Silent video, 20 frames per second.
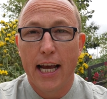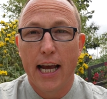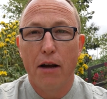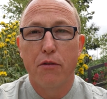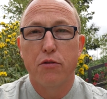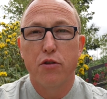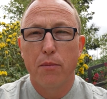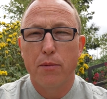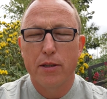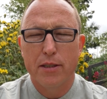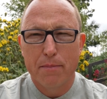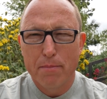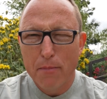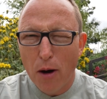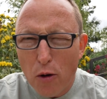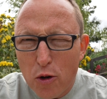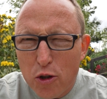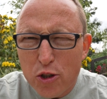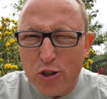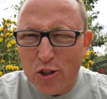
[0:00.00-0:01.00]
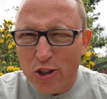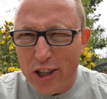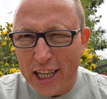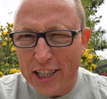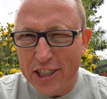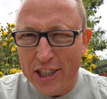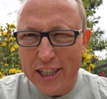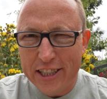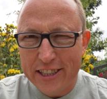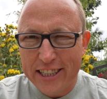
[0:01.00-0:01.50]
It was almost emotional,
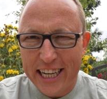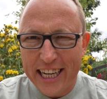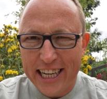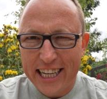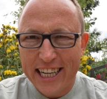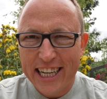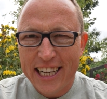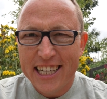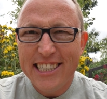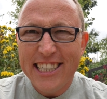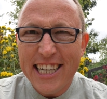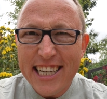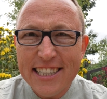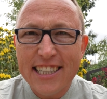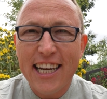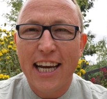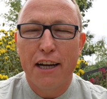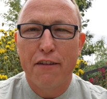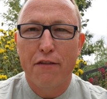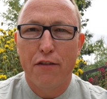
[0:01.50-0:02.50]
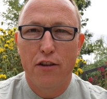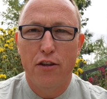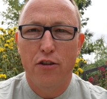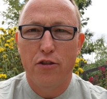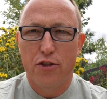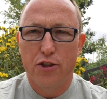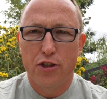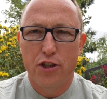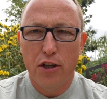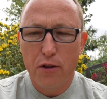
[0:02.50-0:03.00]
that cheesecake. Cheesecake for lunch.